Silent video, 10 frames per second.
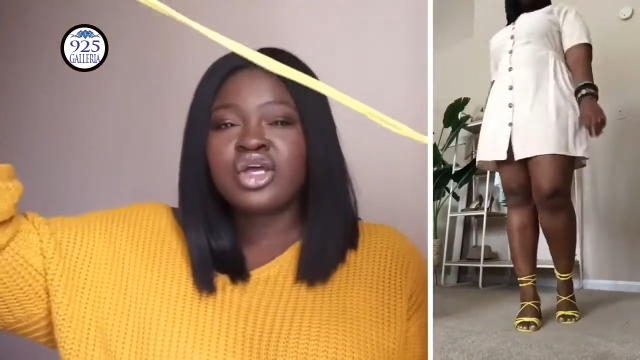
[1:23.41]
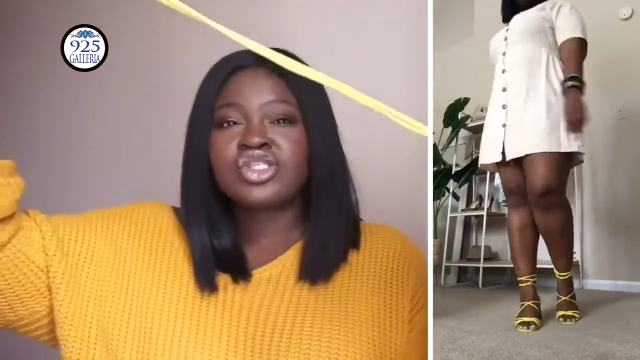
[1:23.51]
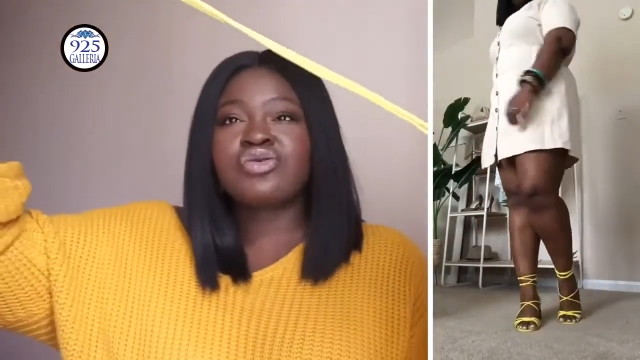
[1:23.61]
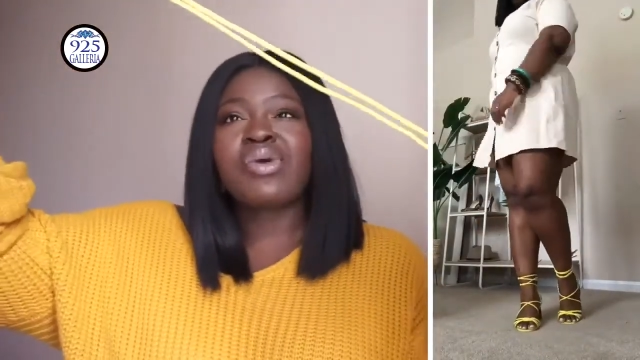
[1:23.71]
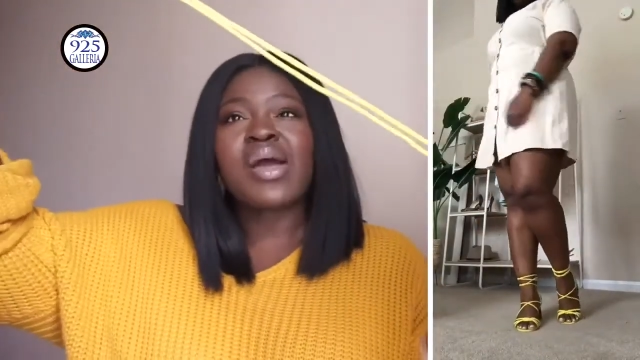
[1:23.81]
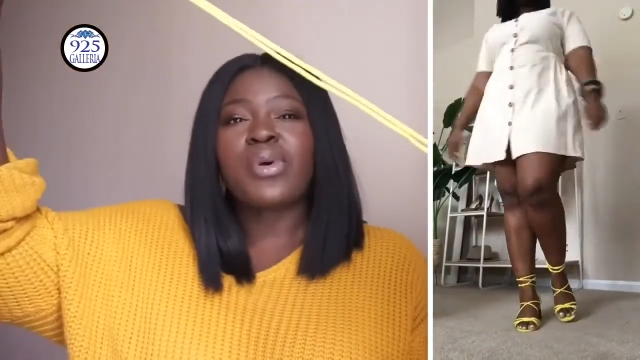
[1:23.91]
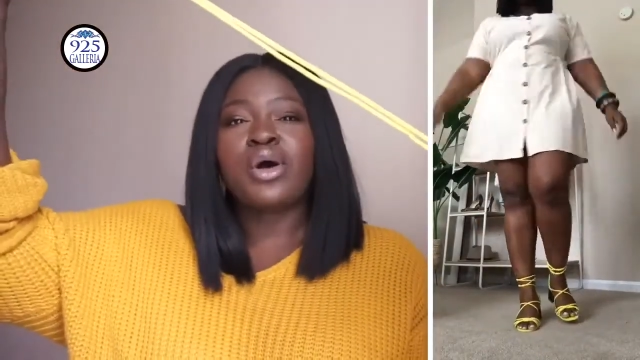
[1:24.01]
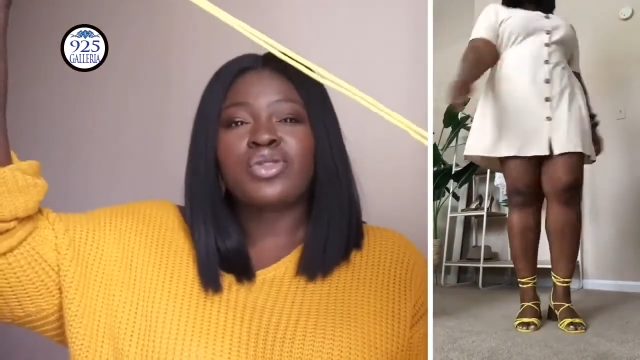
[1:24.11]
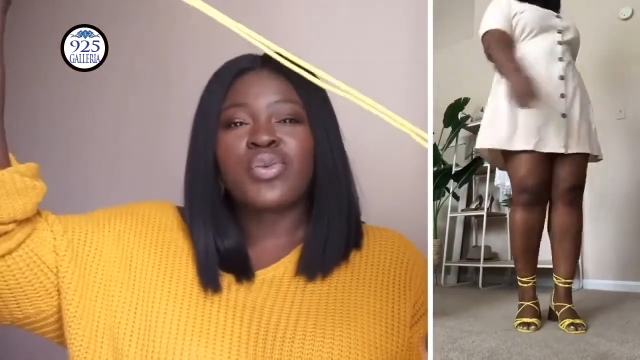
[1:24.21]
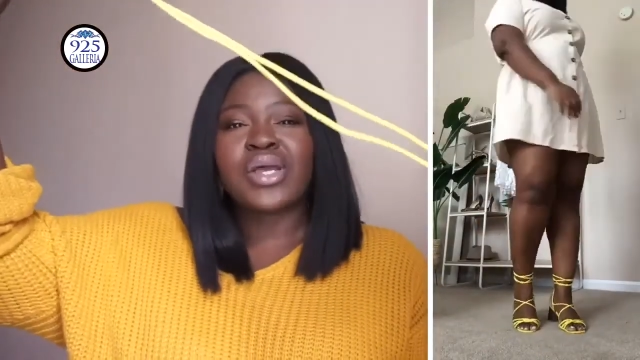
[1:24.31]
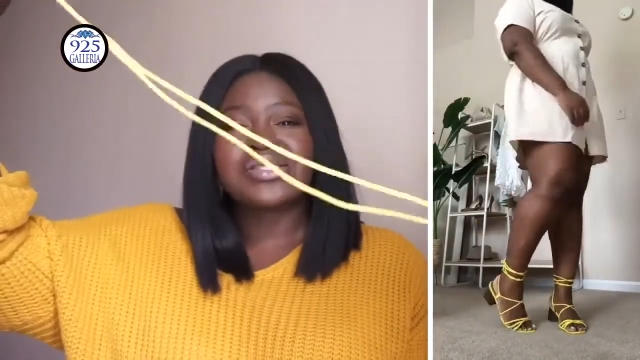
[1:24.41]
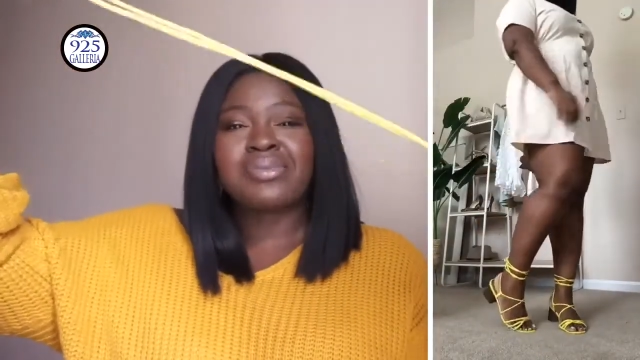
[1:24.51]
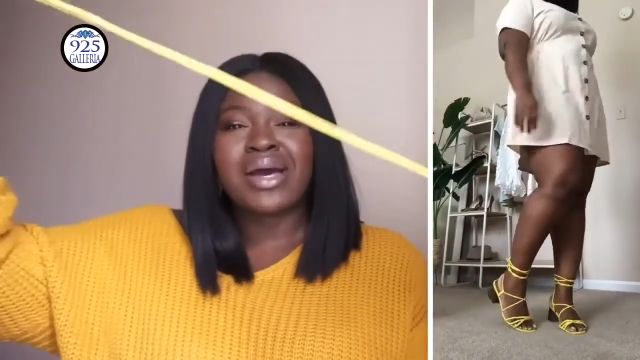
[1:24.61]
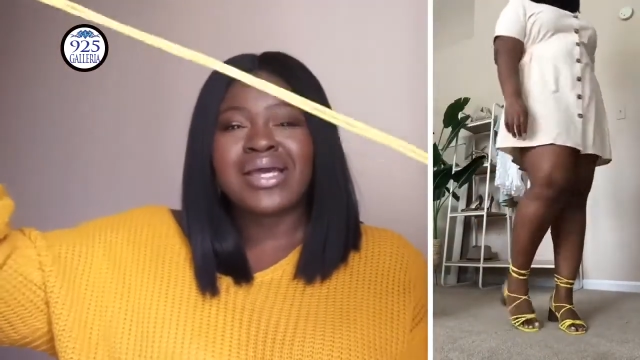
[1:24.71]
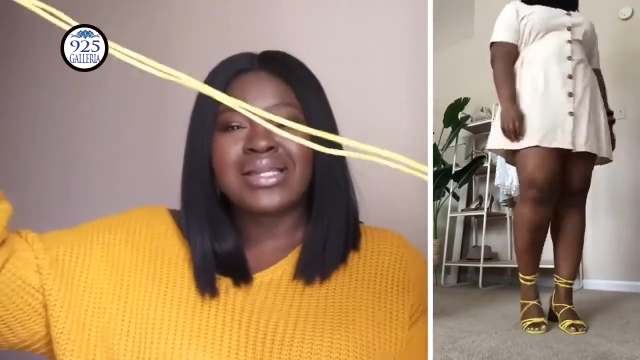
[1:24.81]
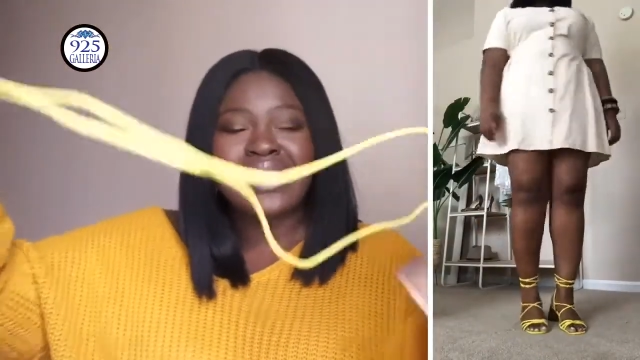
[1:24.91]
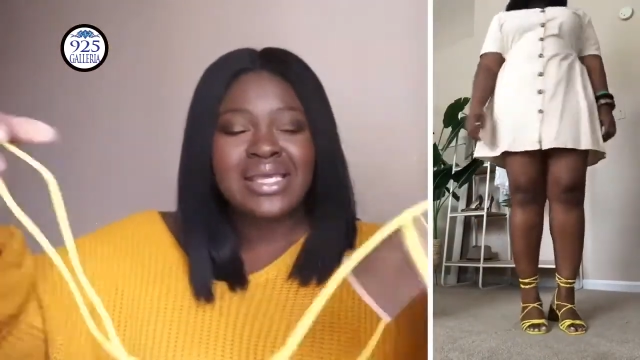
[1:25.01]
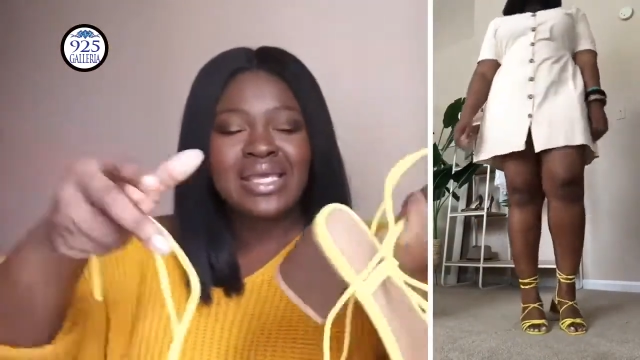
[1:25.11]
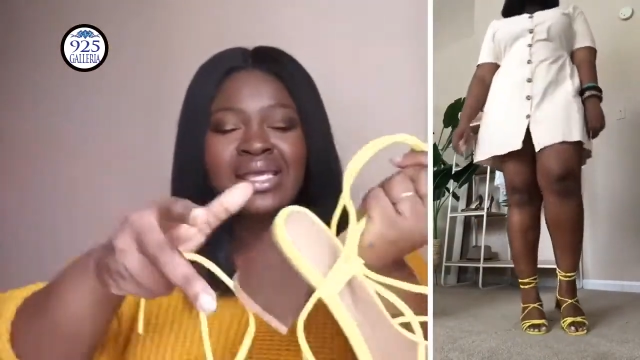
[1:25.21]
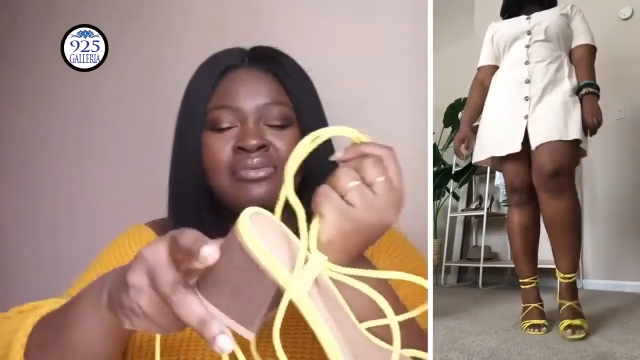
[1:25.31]
to wrap all the way to my
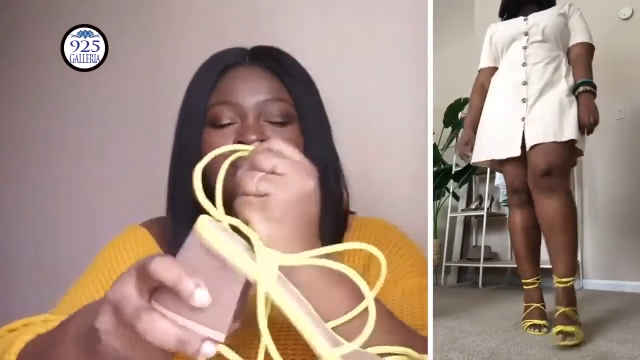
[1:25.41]
knee.